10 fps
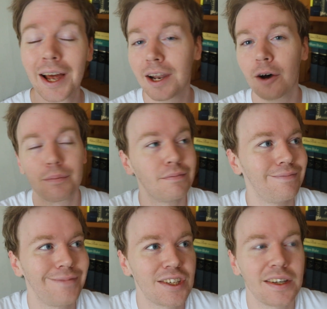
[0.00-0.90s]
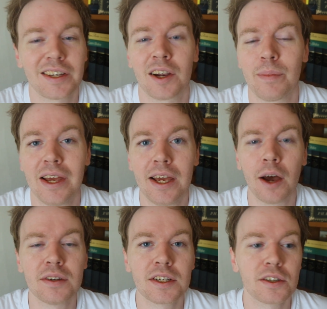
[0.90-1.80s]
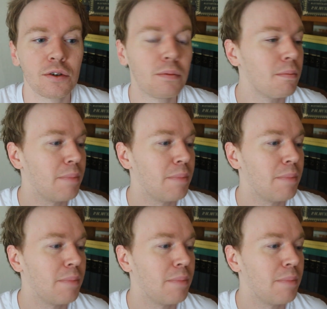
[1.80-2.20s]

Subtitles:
Now, does this sound a bit egotistical?